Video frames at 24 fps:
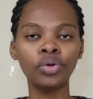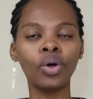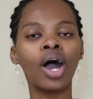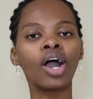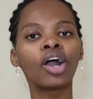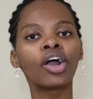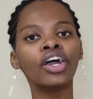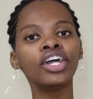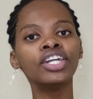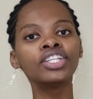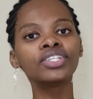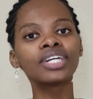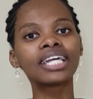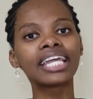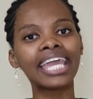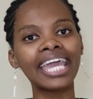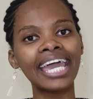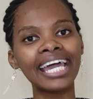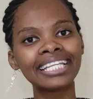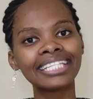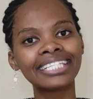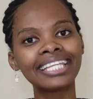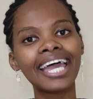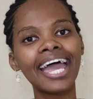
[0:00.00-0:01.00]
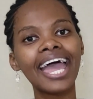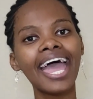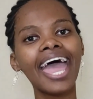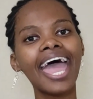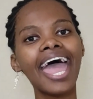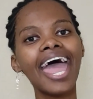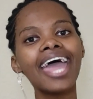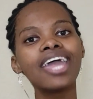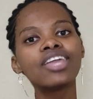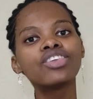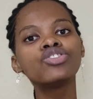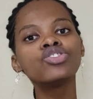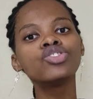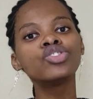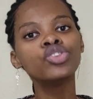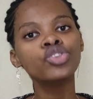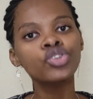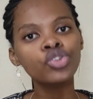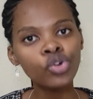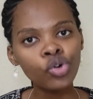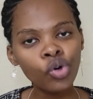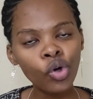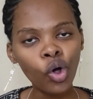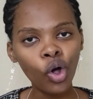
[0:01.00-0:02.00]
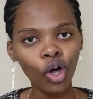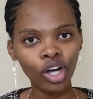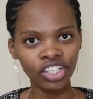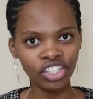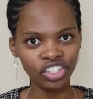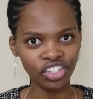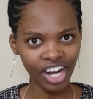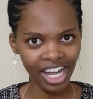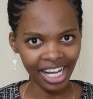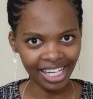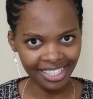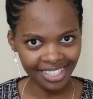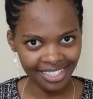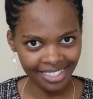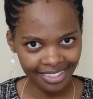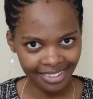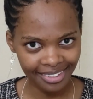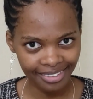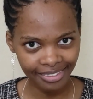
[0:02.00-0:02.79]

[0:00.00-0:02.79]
you are going to get a new contract,